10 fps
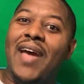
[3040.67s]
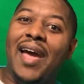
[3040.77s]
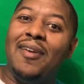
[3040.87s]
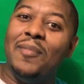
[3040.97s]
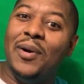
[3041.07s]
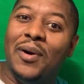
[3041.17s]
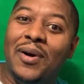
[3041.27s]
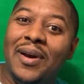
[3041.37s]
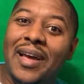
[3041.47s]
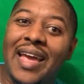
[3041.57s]
valuable.
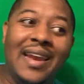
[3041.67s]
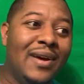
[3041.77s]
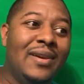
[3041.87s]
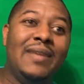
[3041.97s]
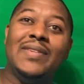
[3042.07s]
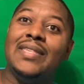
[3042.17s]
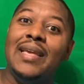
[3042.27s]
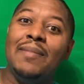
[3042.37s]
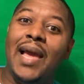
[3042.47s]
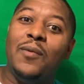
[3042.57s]
It don't even
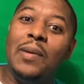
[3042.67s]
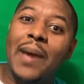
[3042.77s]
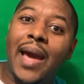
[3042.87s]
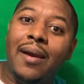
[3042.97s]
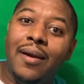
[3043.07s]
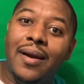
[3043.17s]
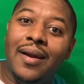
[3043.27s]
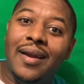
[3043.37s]
seem like we matter.